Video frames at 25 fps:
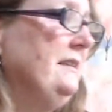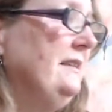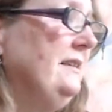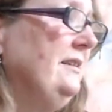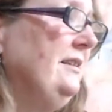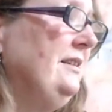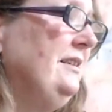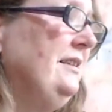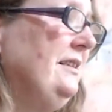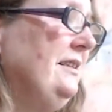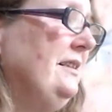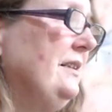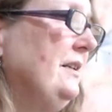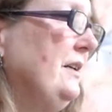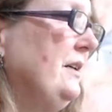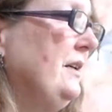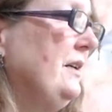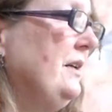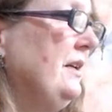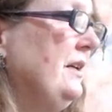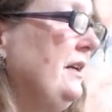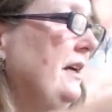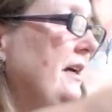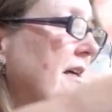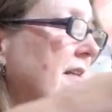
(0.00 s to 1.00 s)

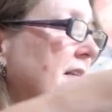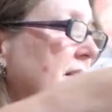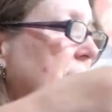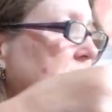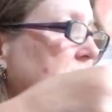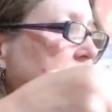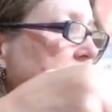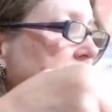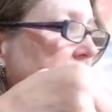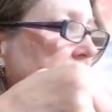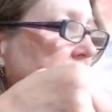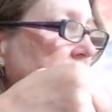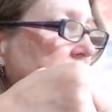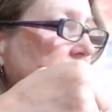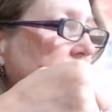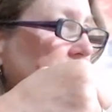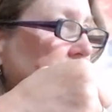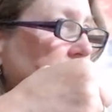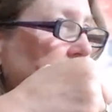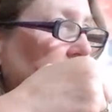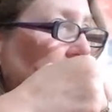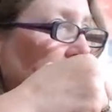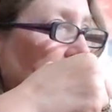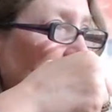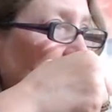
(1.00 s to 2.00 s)
and then we'll get to
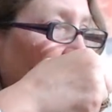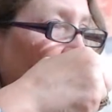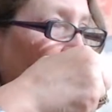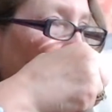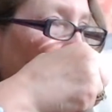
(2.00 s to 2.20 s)
you,